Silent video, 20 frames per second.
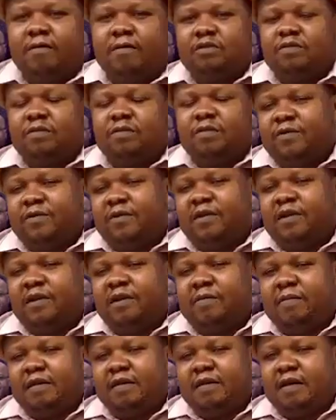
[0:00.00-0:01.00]
when we are talking
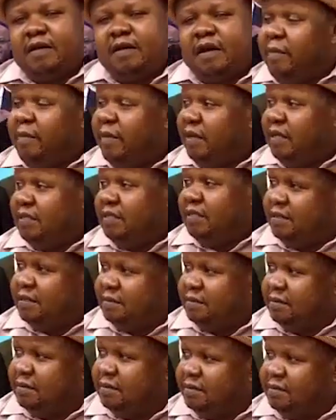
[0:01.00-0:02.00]
about climate,
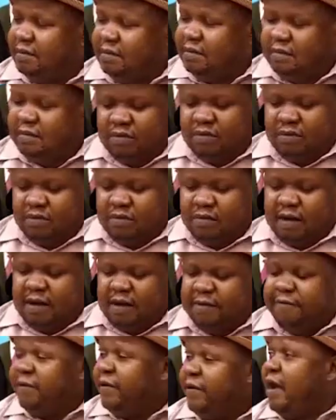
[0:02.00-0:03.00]

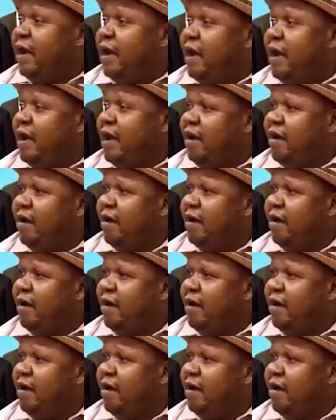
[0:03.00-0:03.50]
Africa